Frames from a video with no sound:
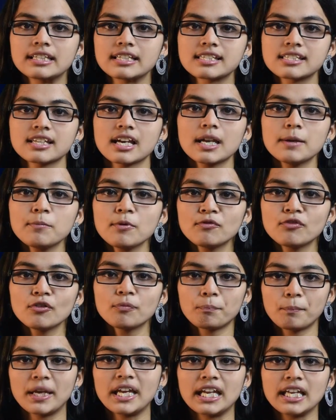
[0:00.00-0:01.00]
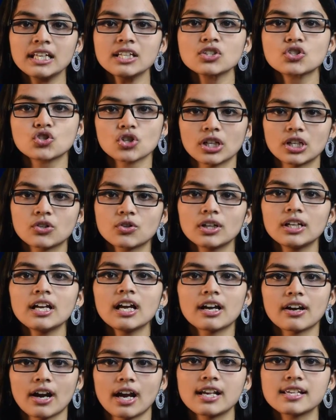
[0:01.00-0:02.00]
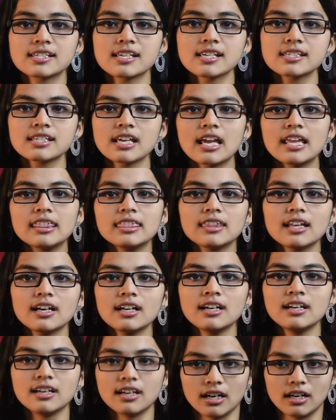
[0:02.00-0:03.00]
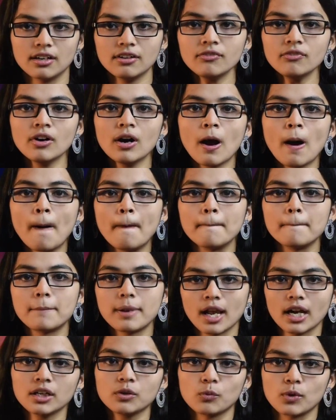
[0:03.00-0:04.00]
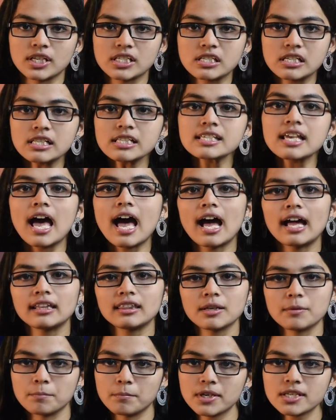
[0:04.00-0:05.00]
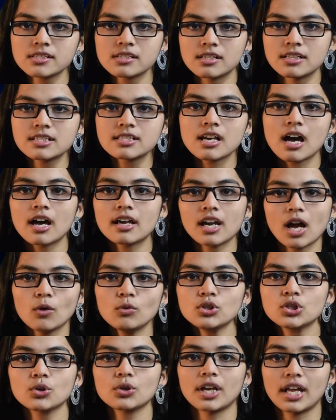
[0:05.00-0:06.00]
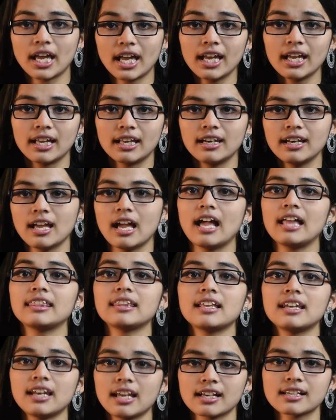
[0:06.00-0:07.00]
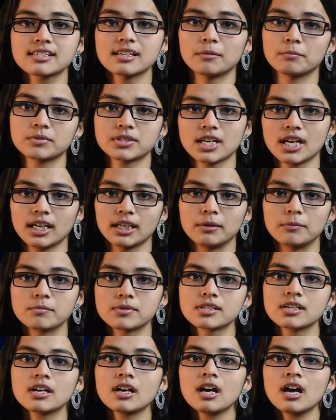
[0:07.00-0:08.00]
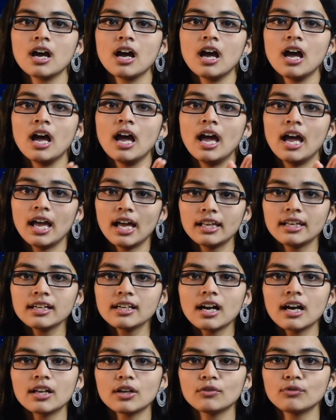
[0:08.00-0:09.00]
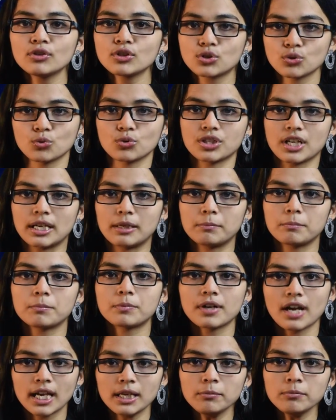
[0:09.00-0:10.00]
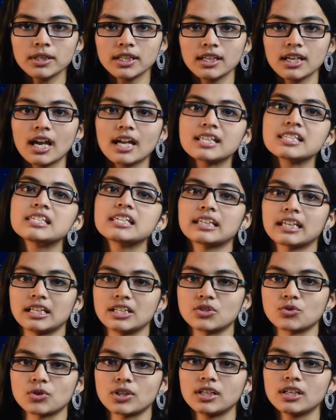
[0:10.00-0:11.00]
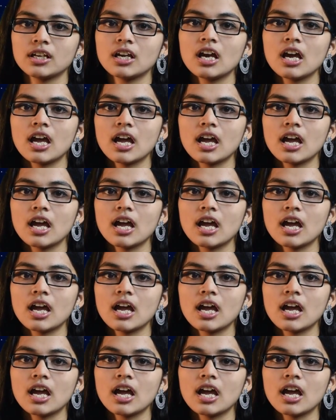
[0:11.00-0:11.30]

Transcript: this type of a pain generally arises in the nerve, blood vessels and the muscles around your head and the neck sometimes. Headache are of a two type, primary and secondary.